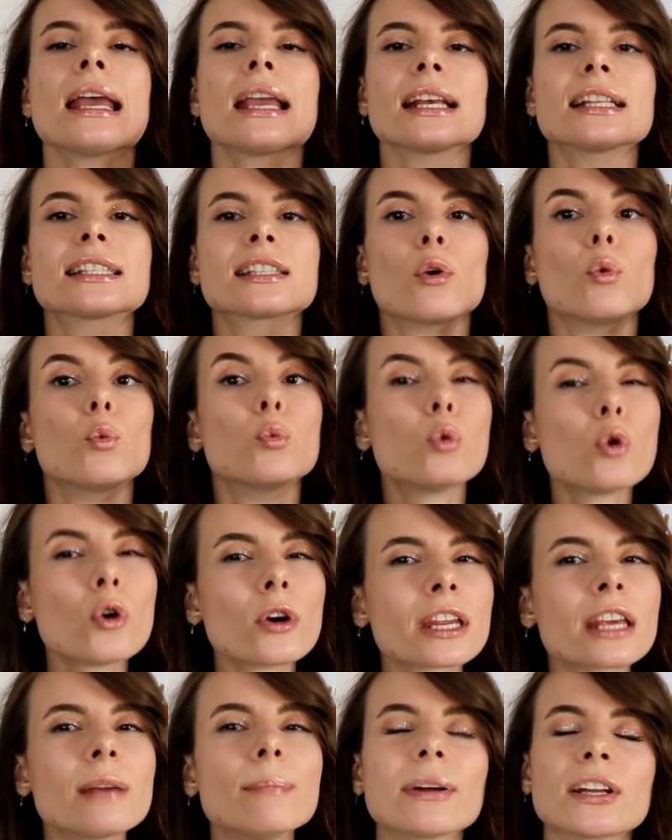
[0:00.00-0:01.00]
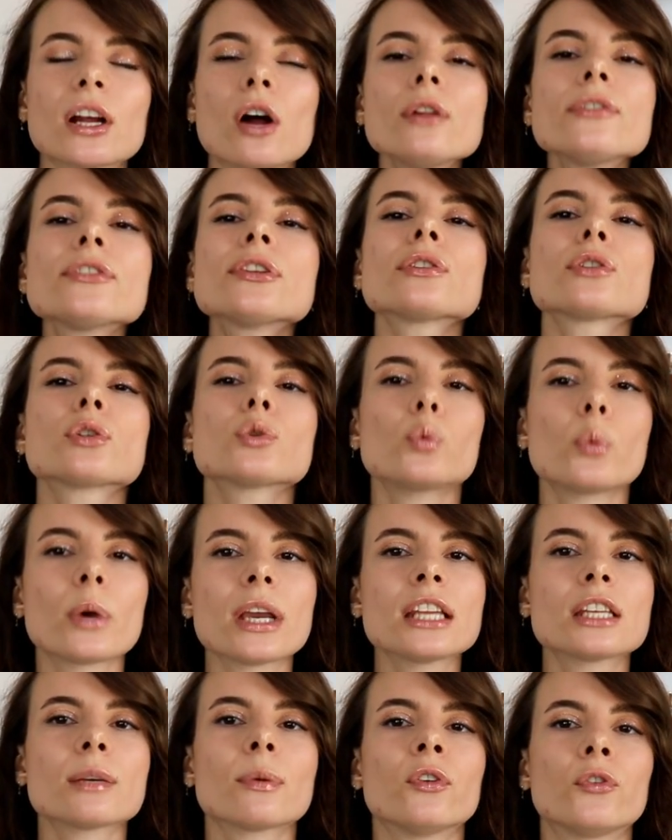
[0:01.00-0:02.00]
It's a woody but also
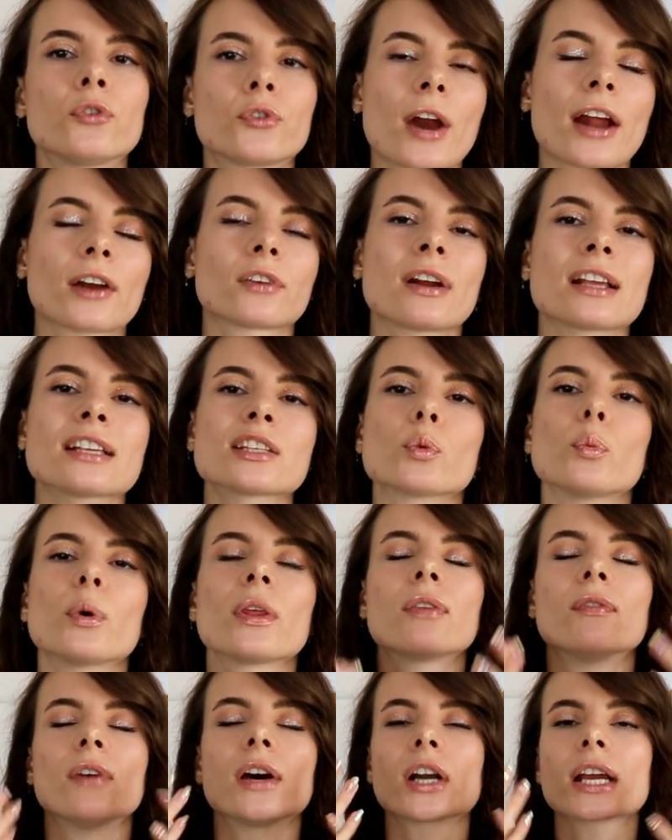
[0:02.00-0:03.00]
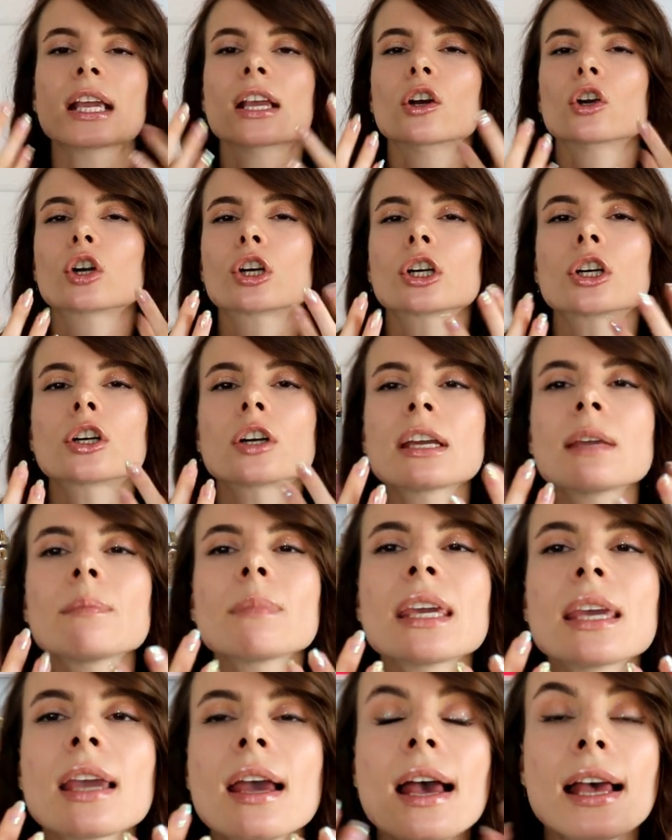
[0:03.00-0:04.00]
sweet fragrance with very
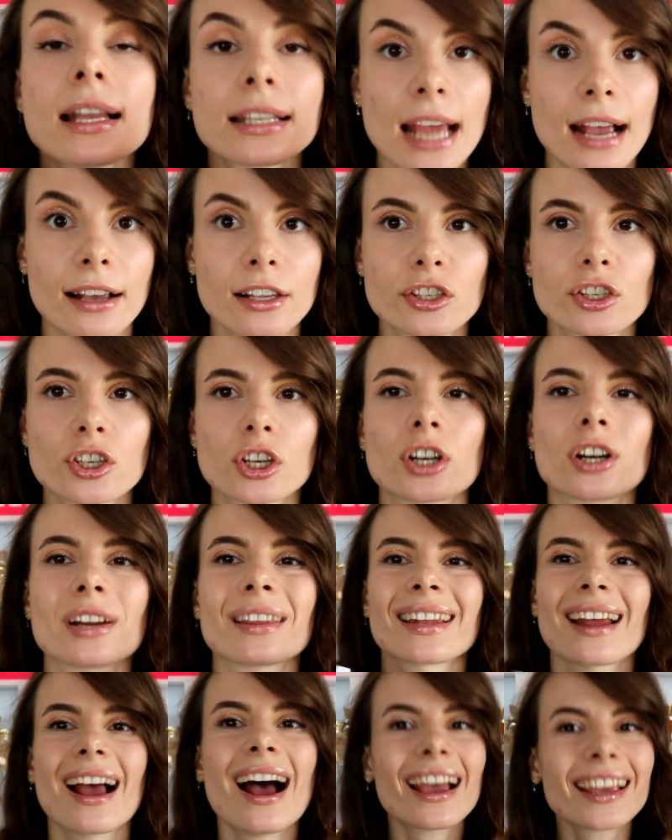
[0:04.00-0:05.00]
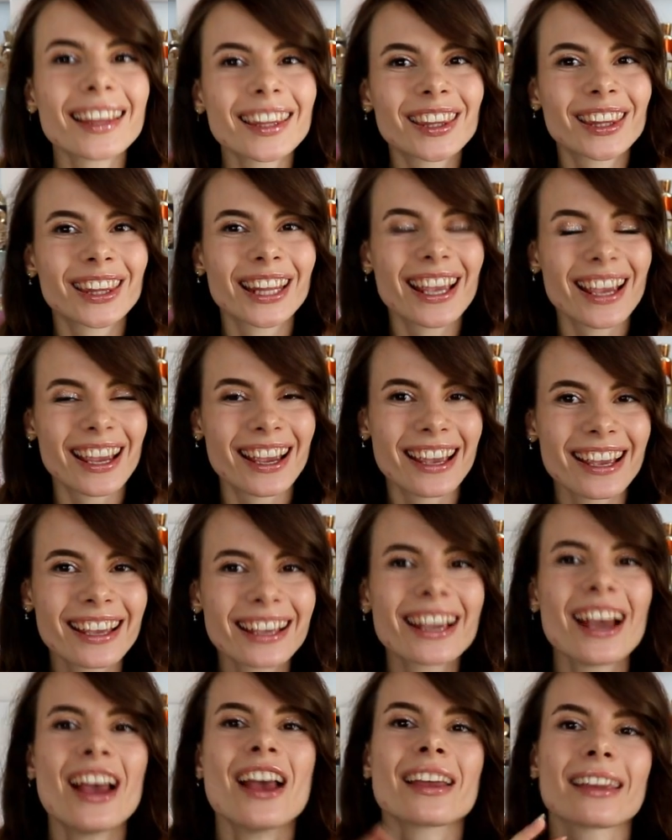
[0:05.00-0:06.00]
creamy texture that I
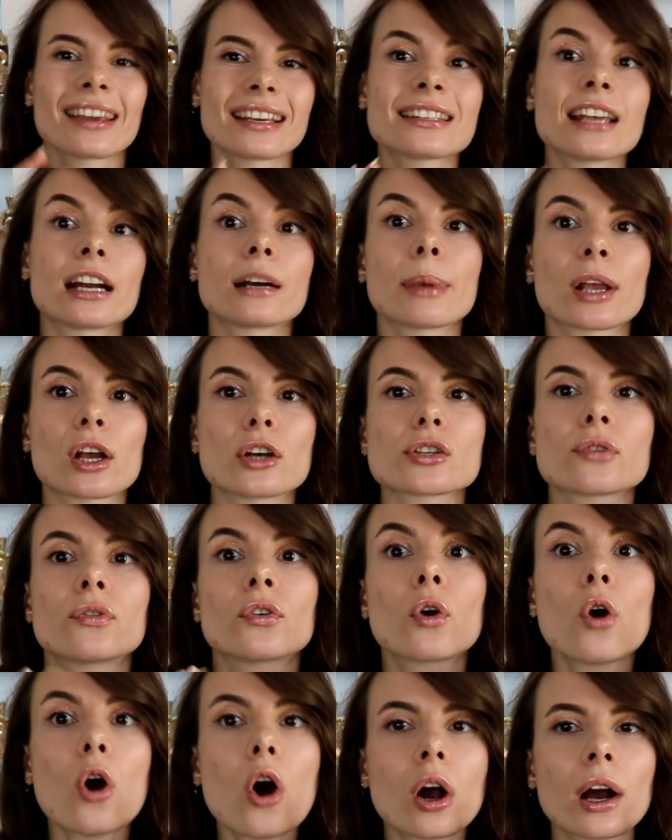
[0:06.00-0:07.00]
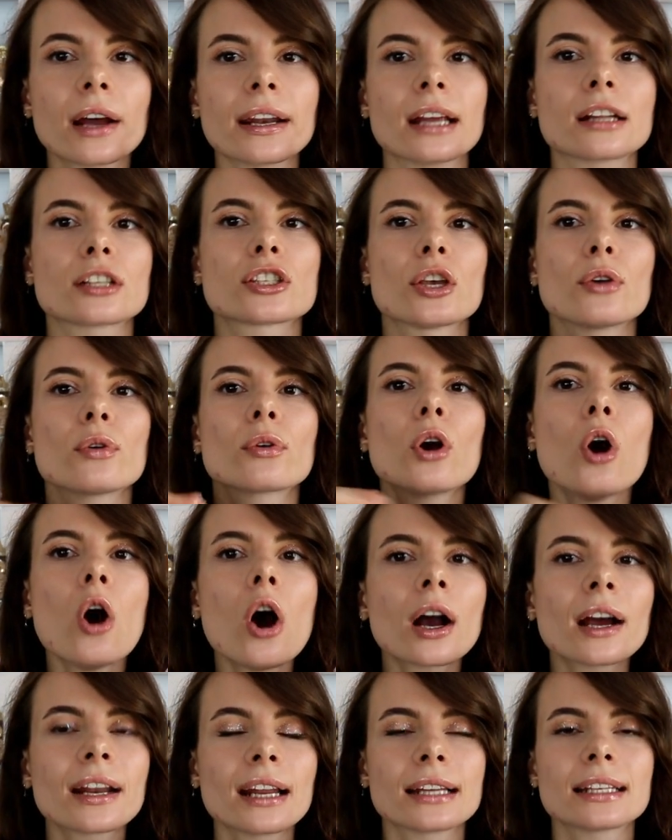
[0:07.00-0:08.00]
think is there because of coconut. So
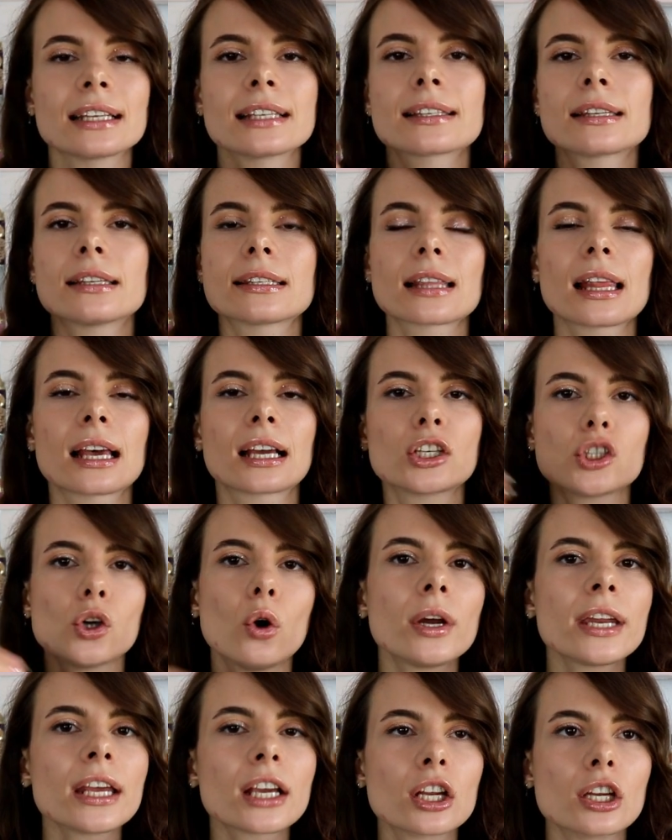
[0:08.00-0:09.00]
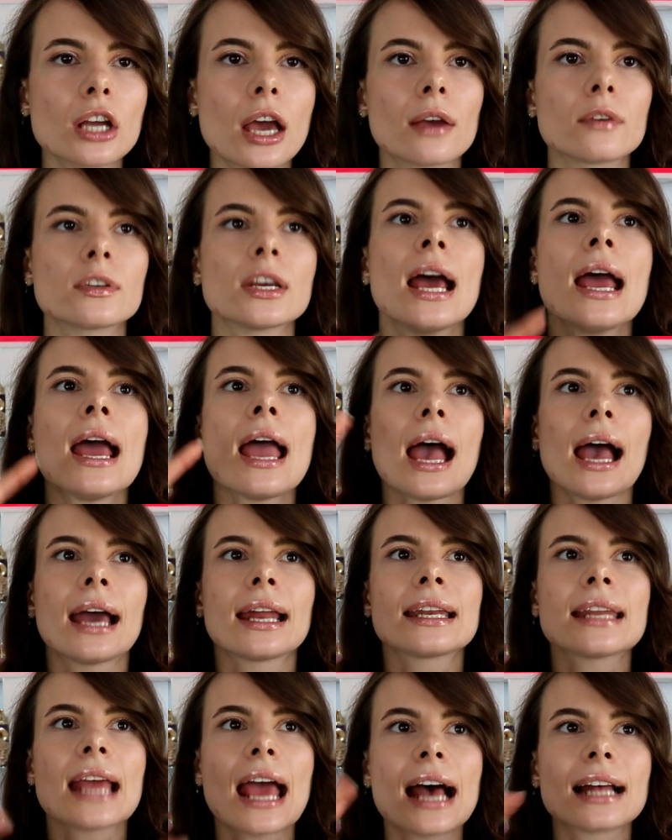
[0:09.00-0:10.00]
coconut is this like tonic note and
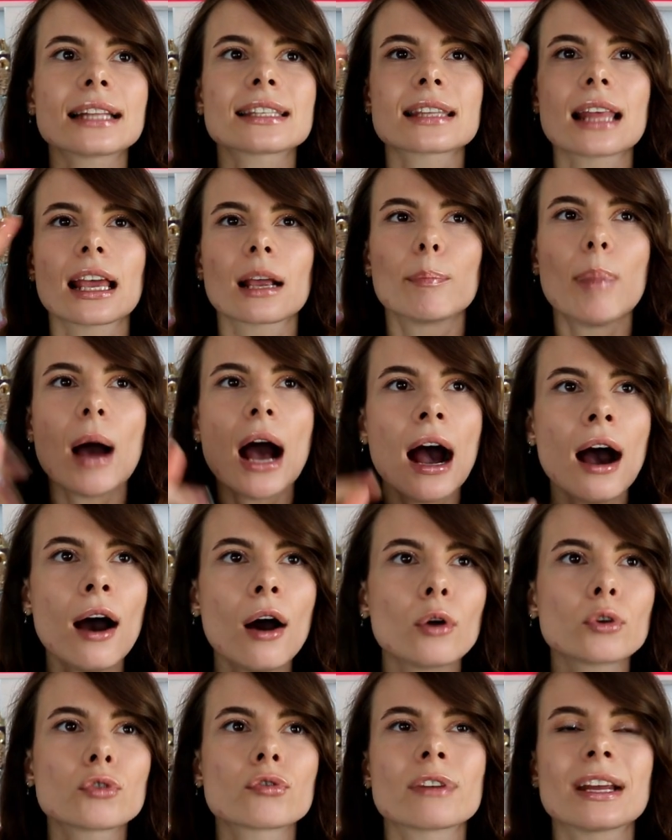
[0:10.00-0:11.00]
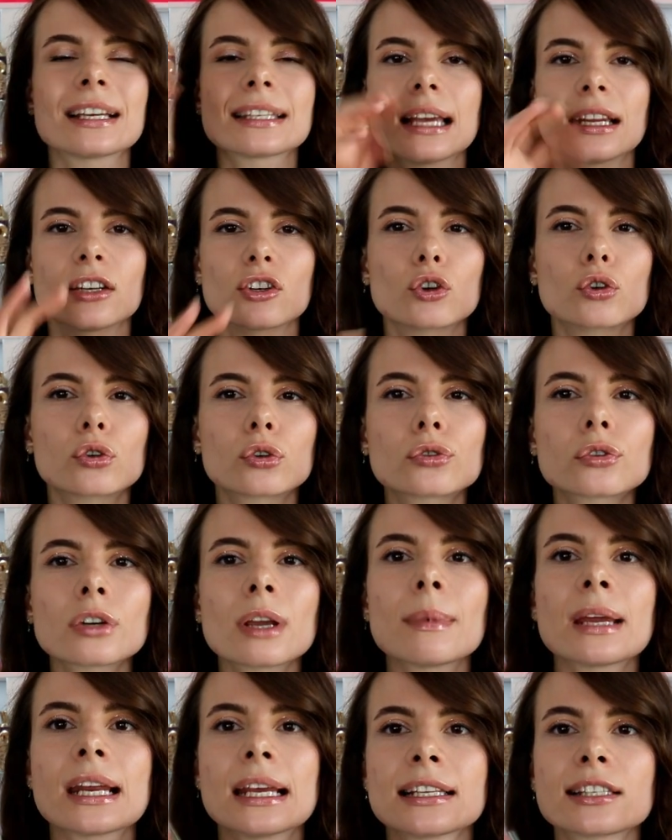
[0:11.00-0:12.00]
it adds like powderiness and
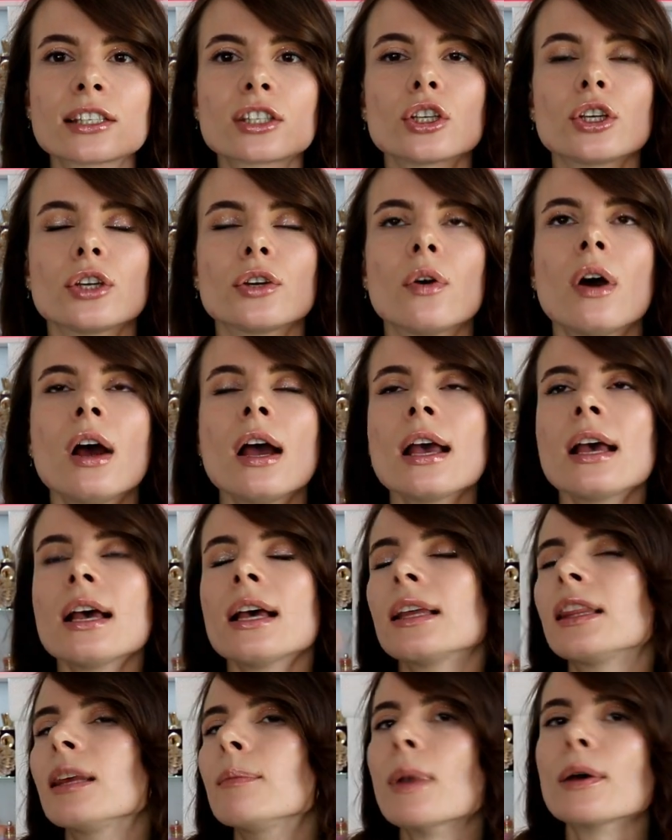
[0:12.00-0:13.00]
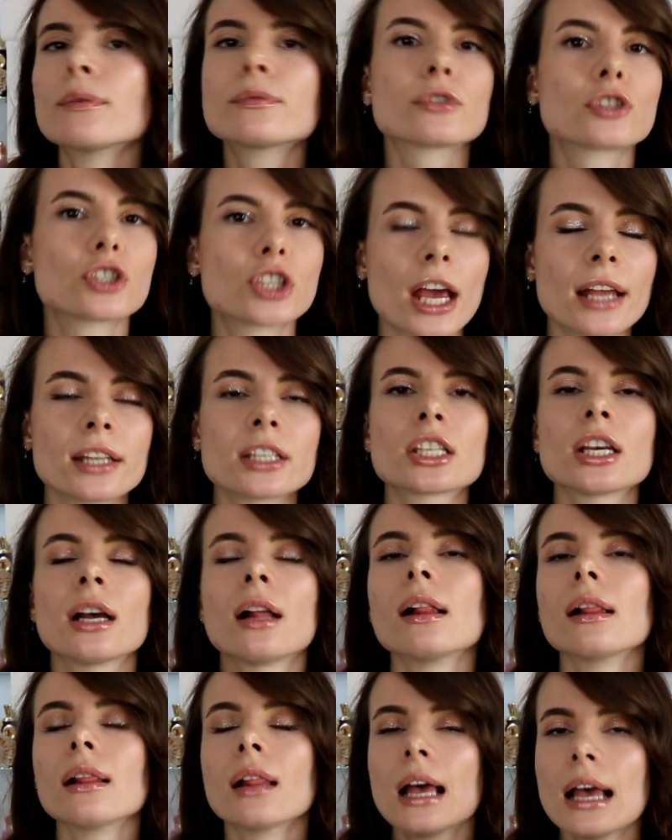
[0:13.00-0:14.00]
creaminess to the most
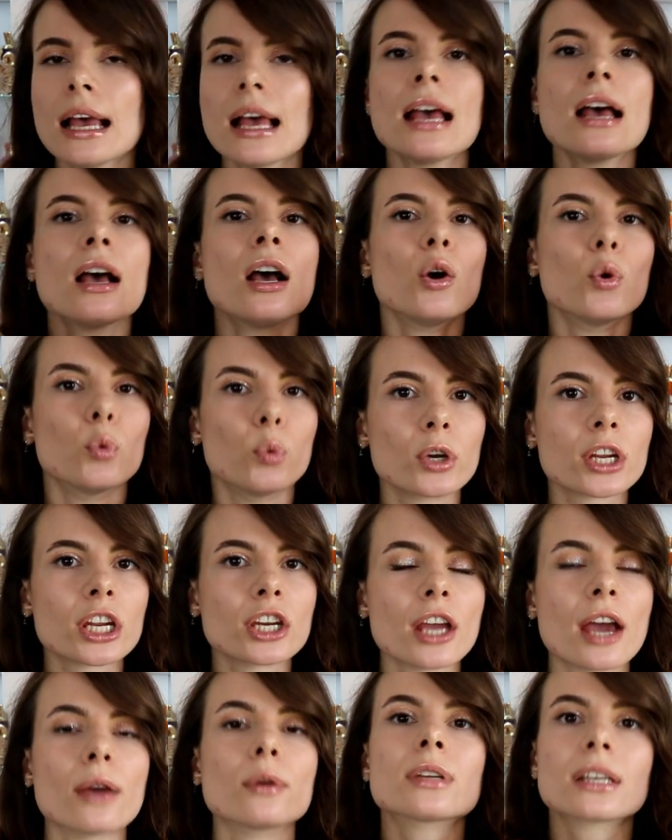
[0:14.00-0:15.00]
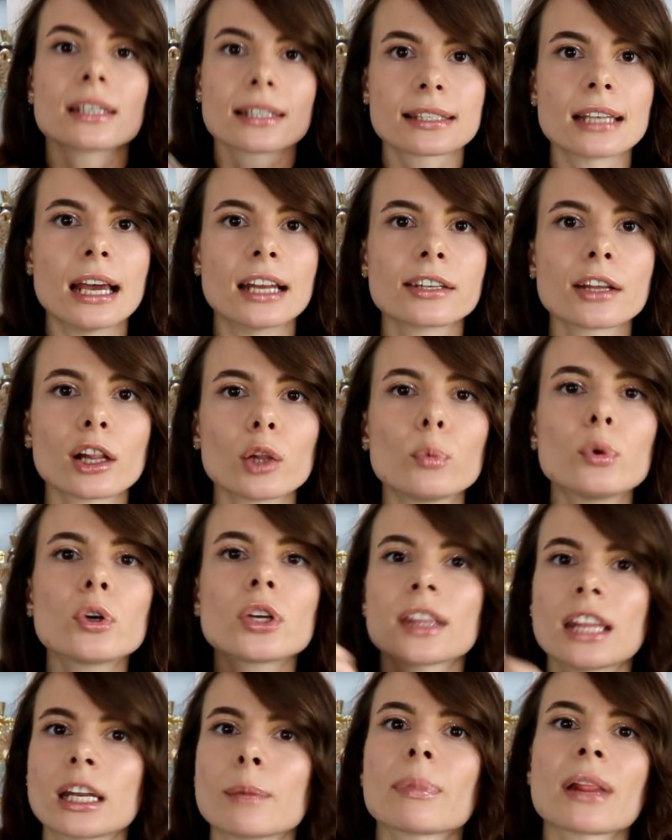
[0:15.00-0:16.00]
gentle woody note
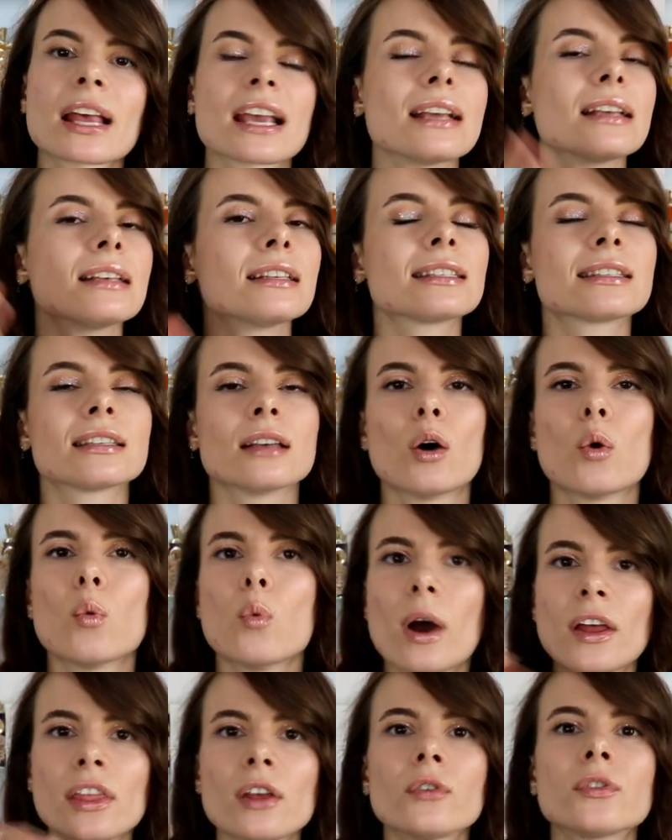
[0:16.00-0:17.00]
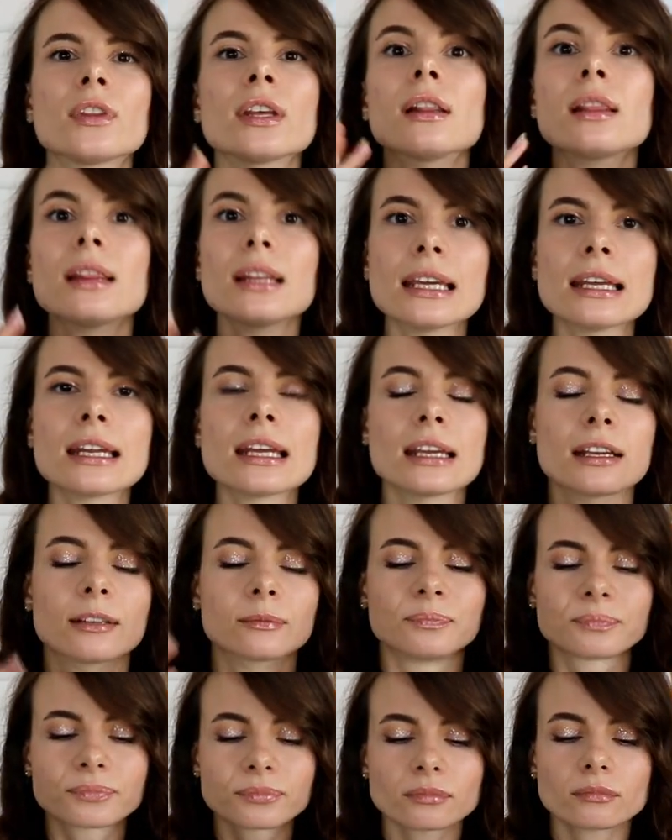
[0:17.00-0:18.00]
sandalwood that plays one of the leading